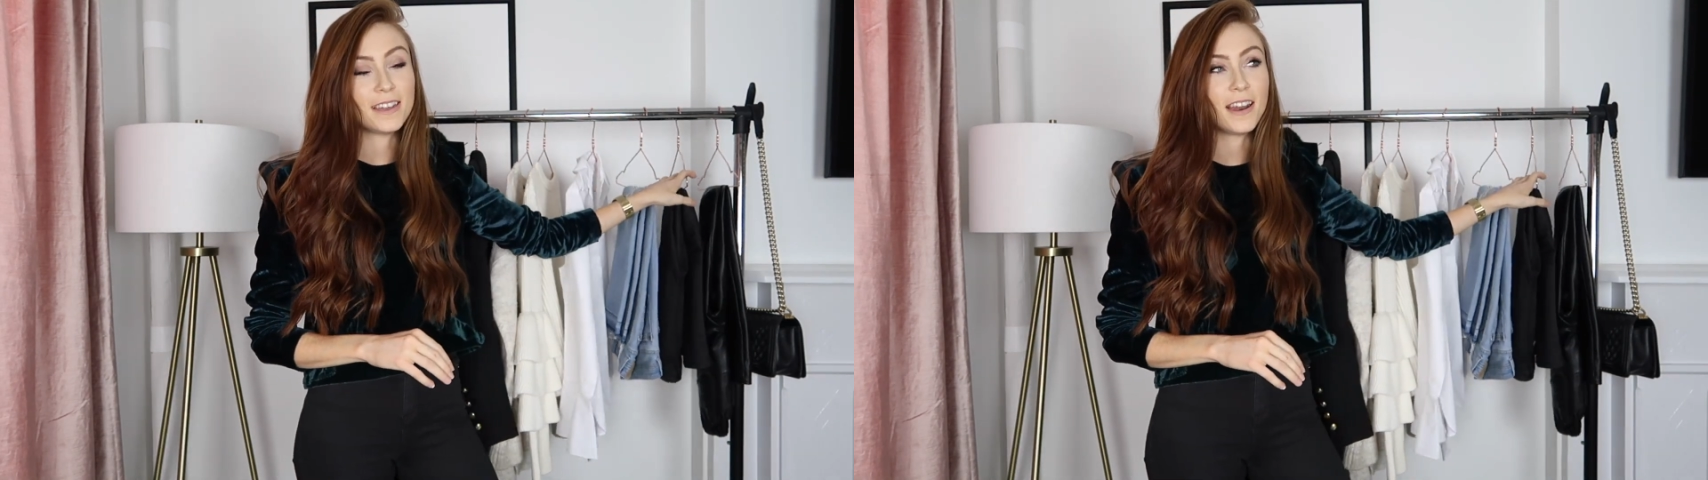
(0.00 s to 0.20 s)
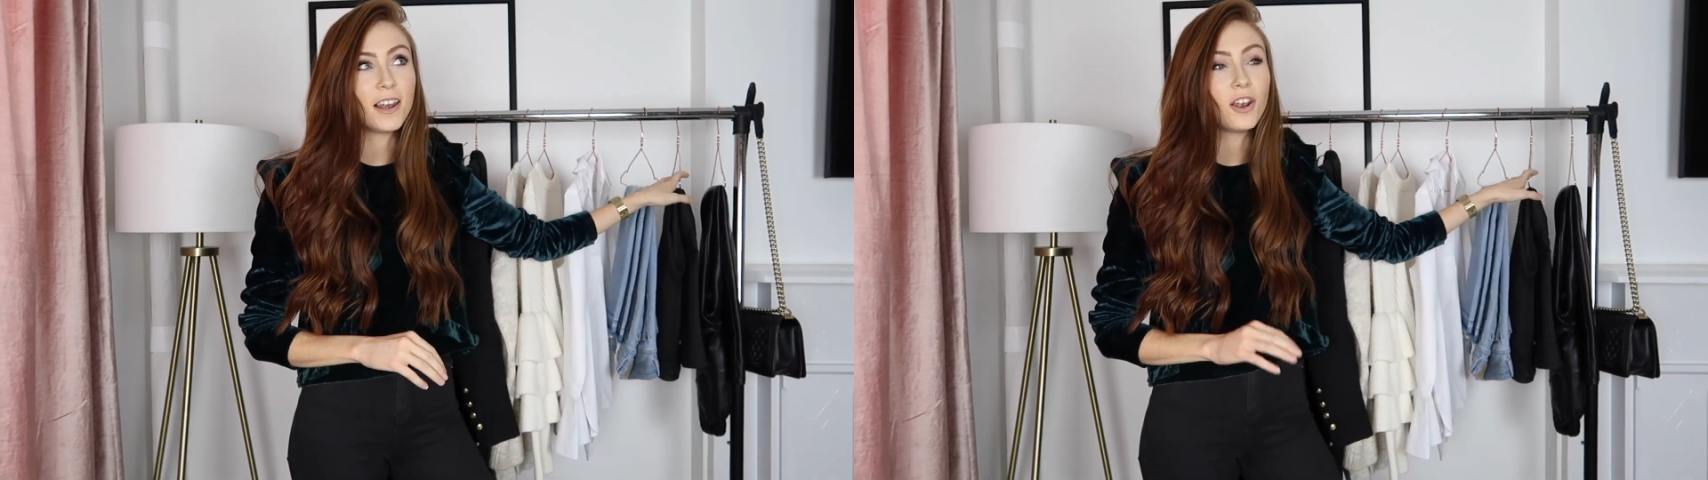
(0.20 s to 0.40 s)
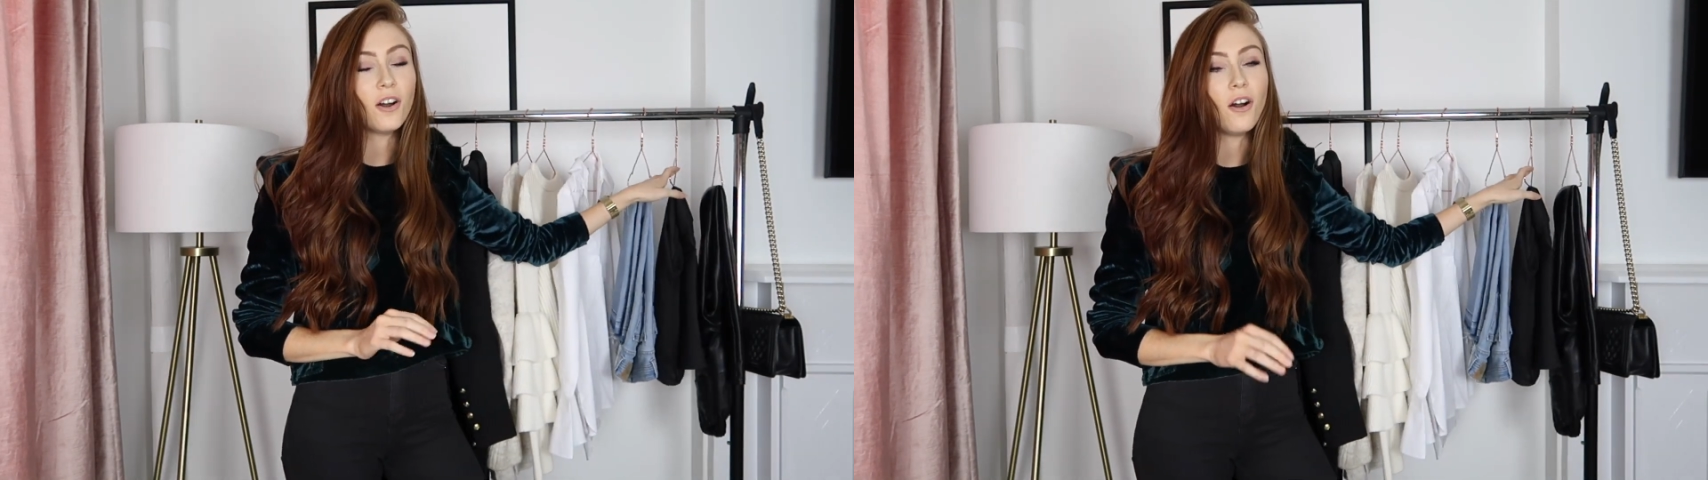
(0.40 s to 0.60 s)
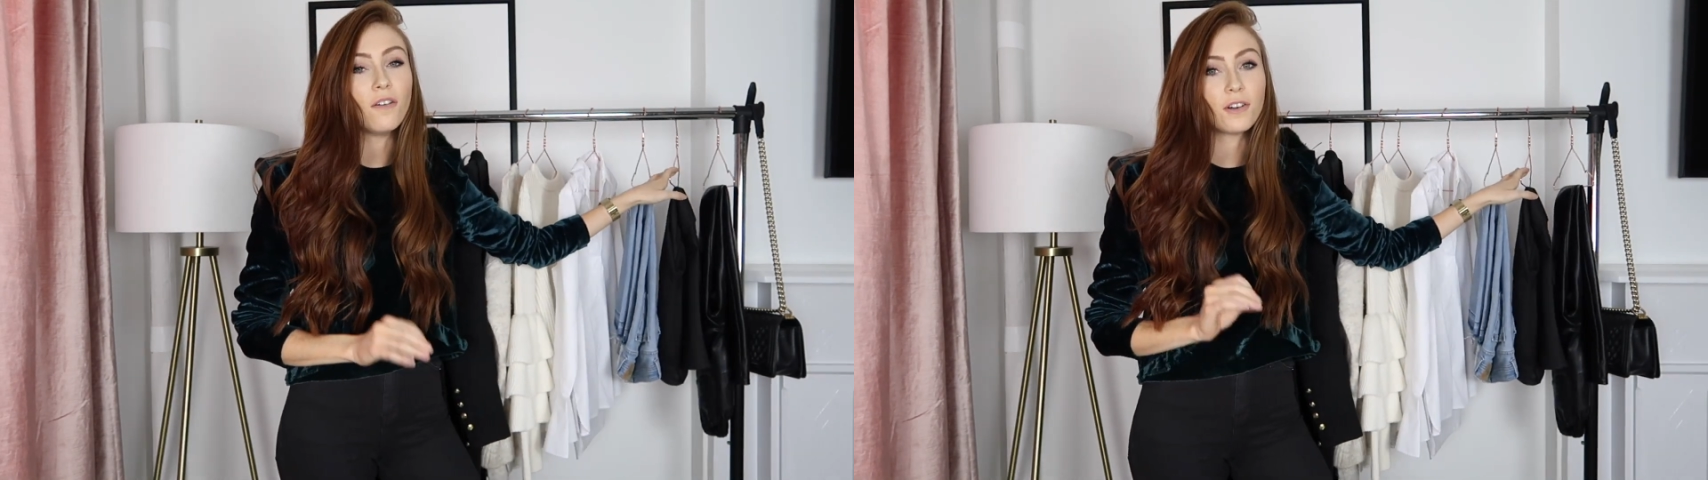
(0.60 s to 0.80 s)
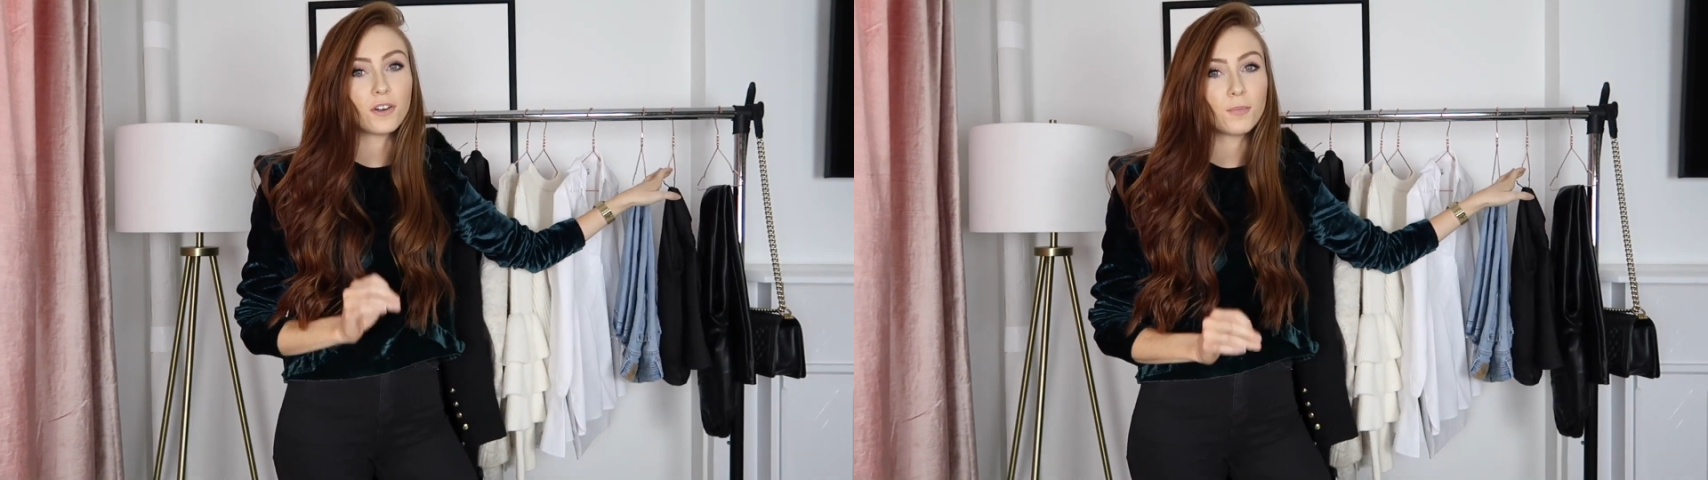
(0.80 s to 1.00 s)
And I
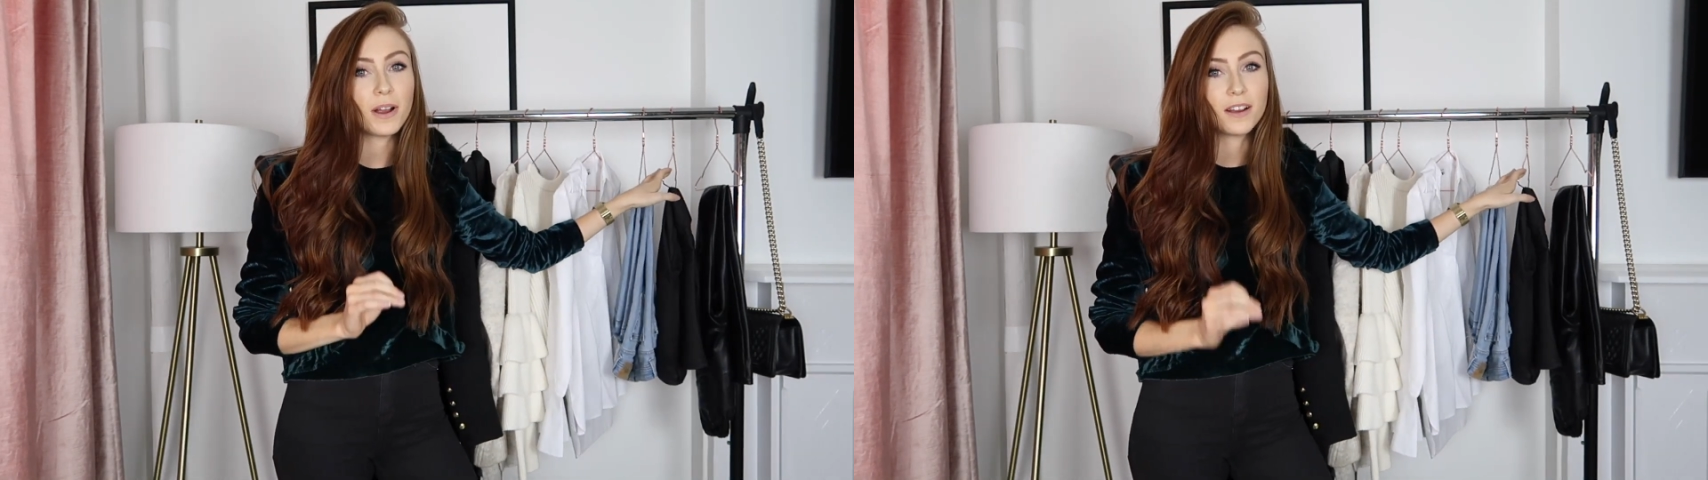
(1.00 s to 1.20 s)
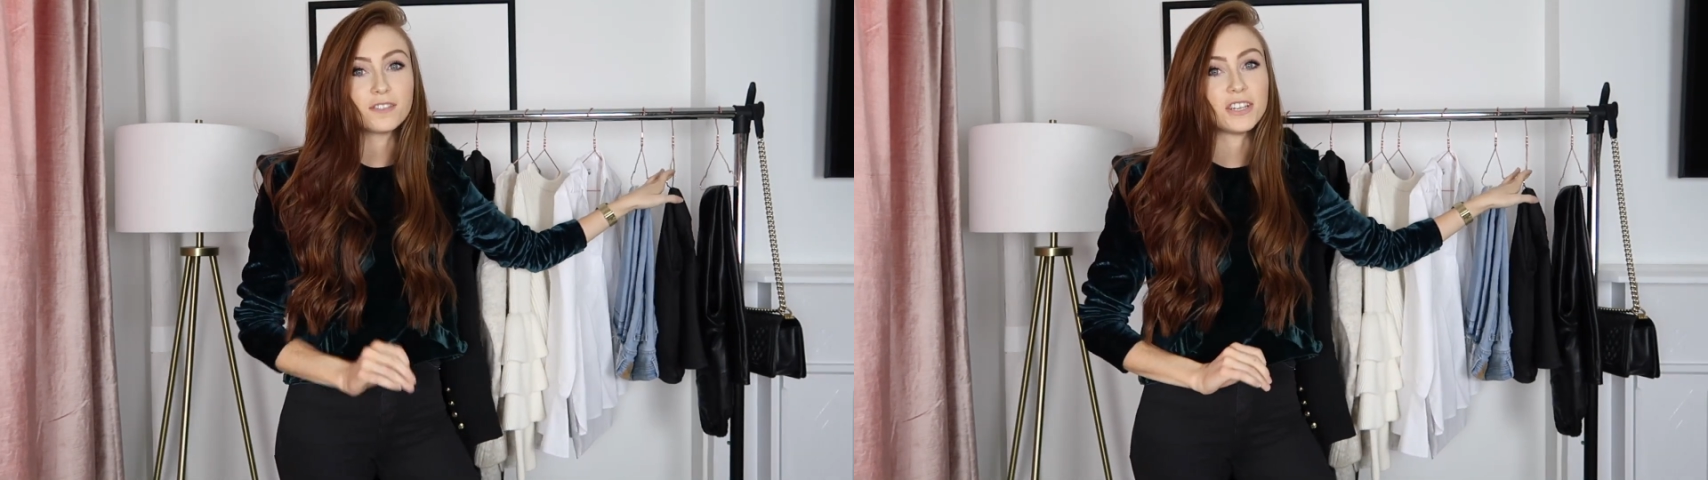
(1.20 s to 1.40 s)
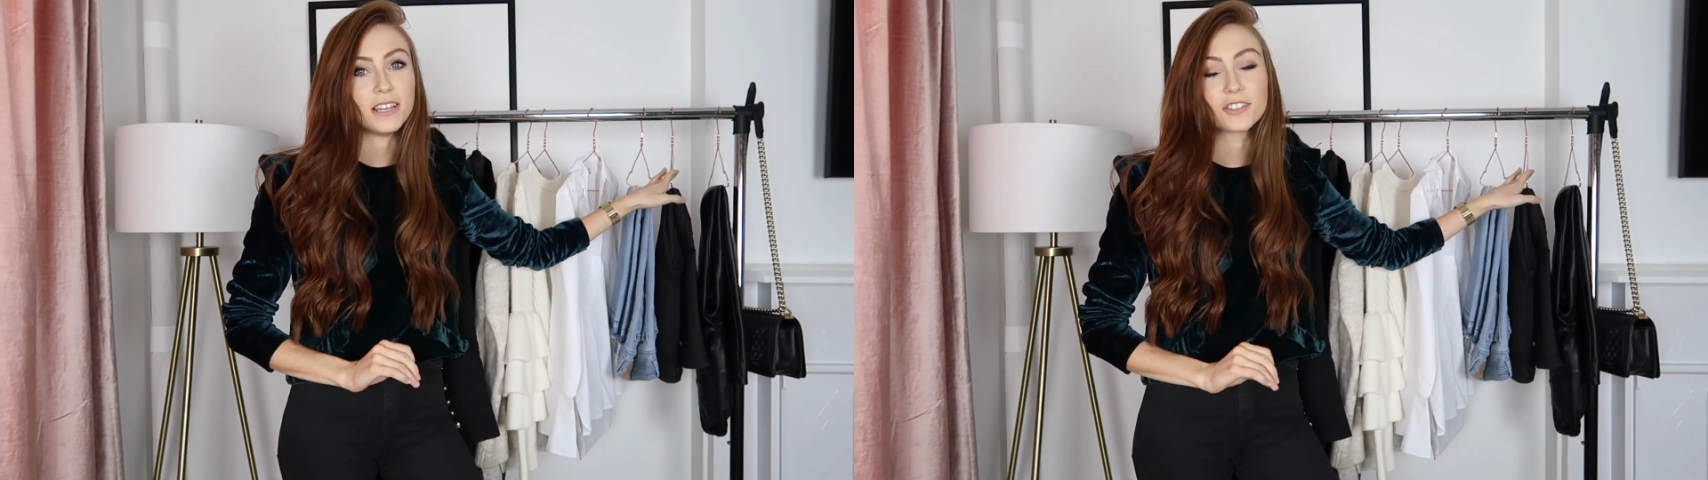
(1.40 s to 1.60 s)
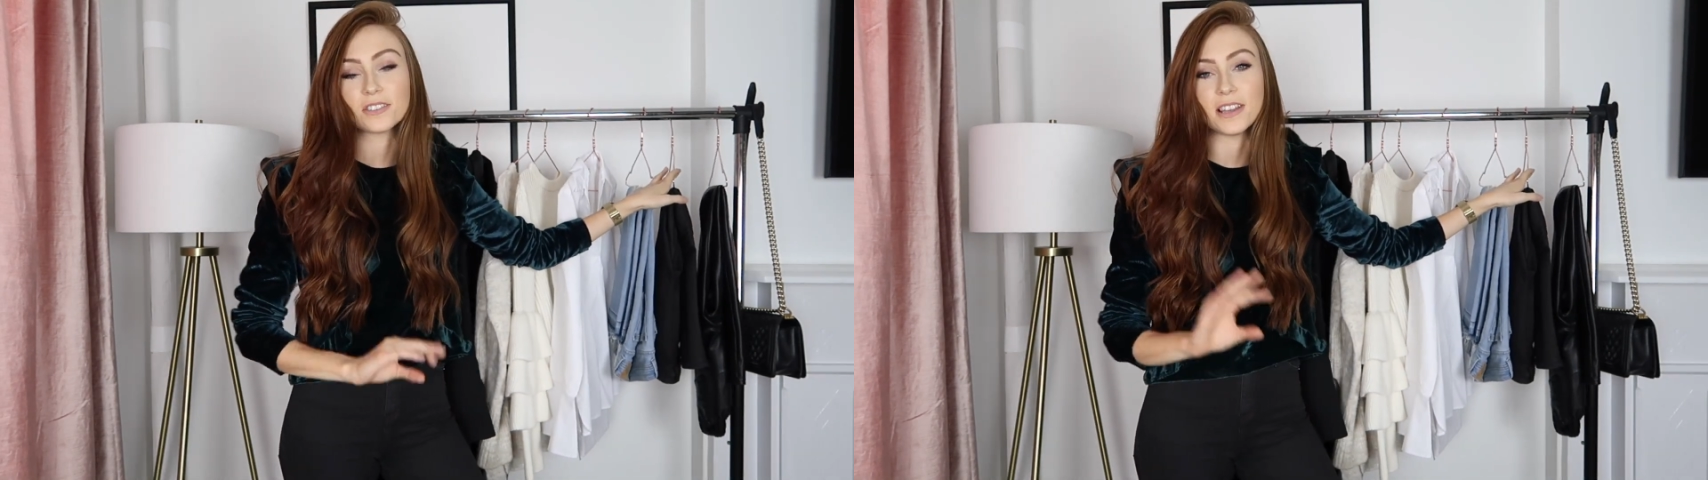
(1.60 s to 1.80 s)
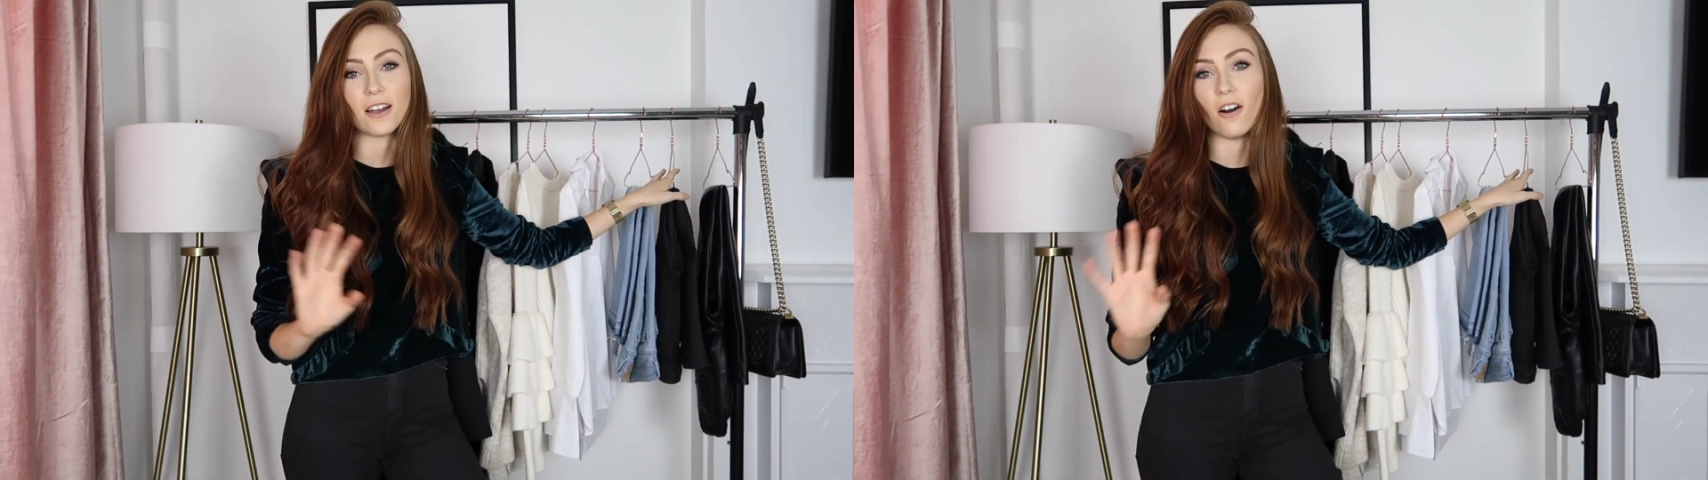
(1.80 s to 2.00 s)
love a good pair of jeans,
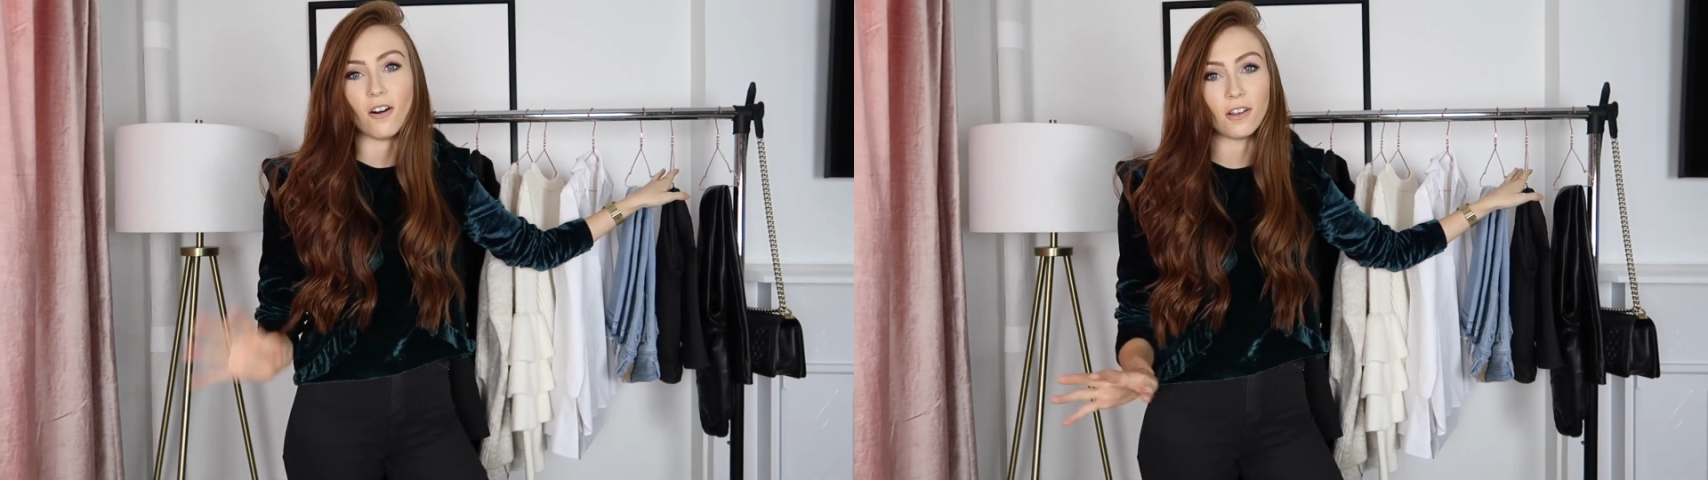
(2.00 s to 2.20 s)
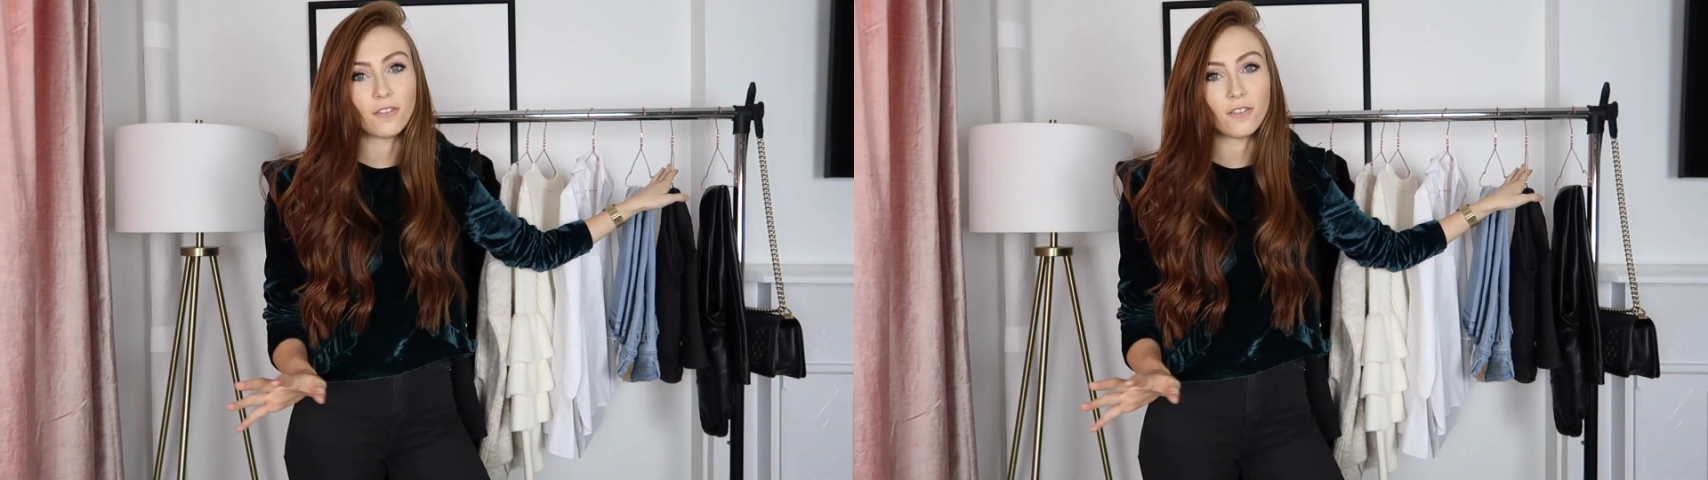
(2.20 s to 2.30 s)
just like all